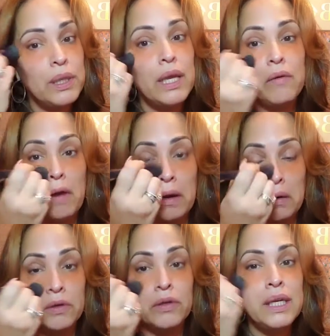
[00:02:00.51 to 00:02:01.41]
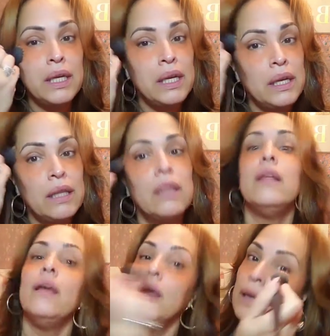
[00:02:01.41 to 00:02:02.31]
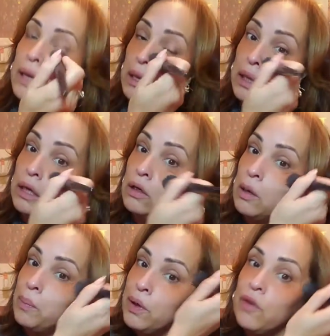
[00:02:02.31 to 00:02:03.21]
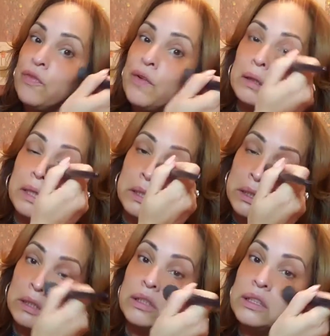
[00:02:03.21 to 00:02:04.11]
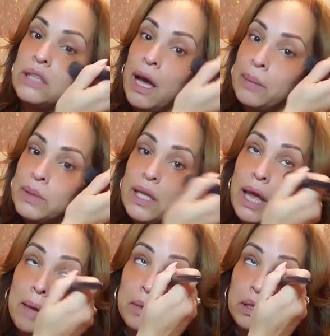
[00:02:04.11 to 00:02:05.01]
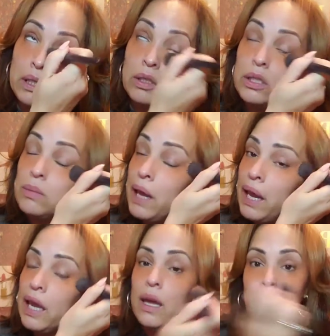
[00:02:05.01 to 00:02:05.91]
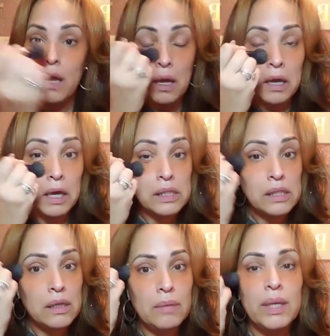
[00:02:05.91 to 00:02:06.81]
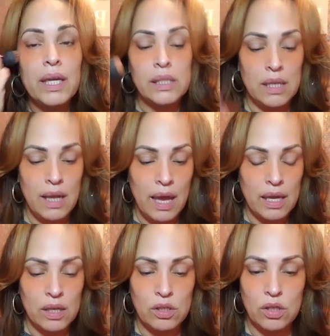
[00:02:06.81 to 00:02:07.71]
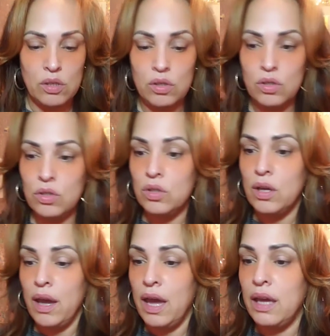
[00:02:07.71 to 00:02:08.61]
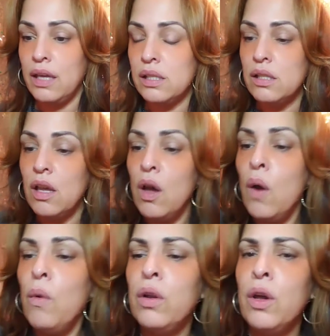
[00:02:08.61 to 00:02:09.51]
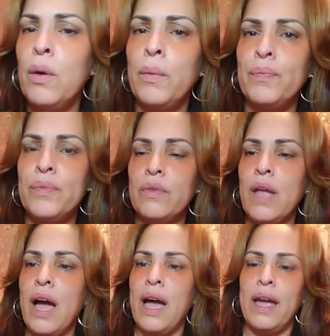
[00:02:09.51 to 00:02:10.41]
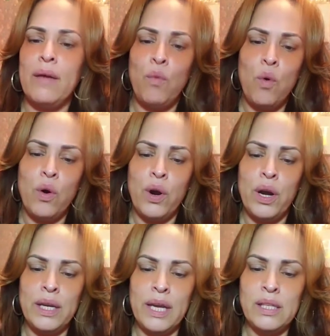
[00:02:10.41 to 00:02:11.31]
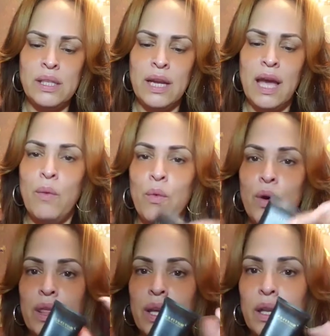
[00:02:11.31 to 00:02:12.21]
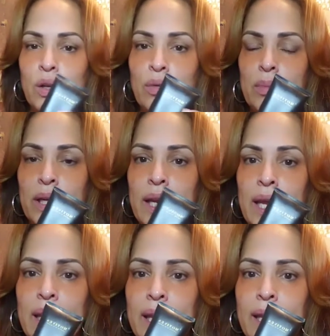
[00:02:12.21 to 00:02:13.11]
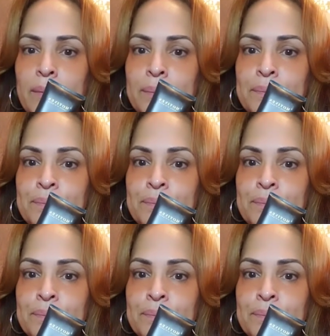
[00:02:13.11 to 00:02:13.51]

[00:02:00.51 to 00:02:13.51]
it right underneath, and then you could put your foundation on top. Today I'm going to use my custom. Yesterday I introduced you guys. Well, no, yesterday I wore the illuminating